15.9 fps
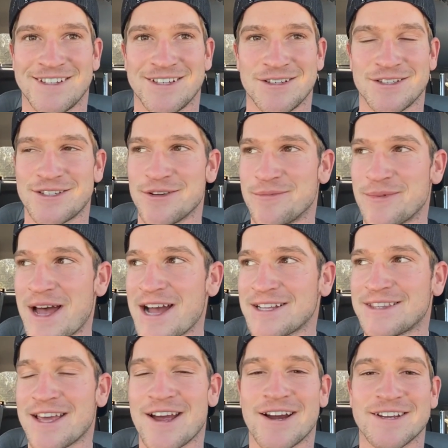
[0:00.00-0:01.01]
so
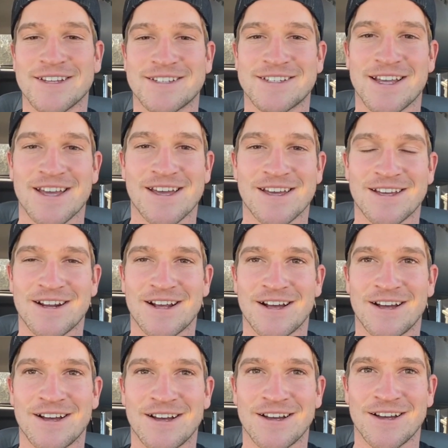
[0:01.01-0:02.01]
back there it said
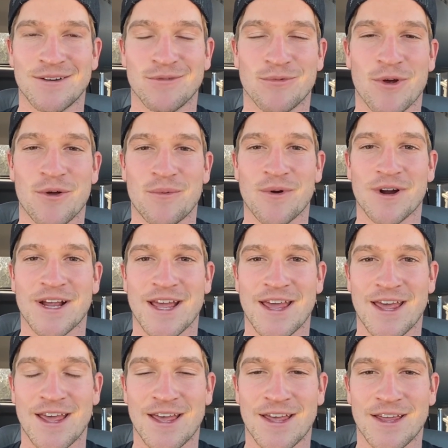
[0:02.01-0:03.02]
road work
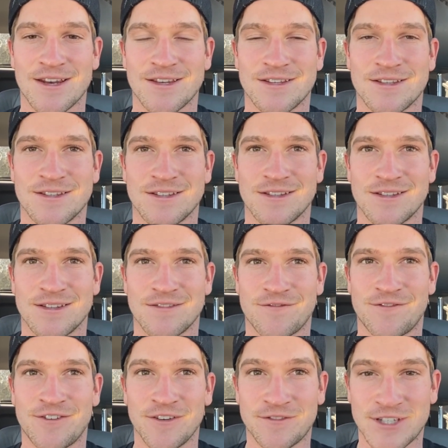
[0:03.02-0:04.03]
ahead,
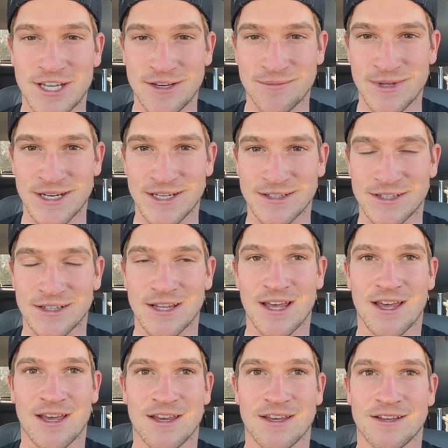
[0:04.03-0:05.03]
15-minute
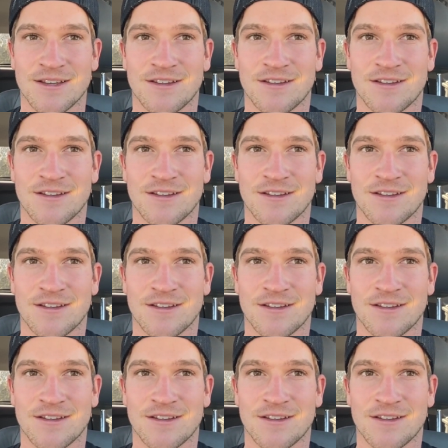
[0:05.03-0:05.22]
delay.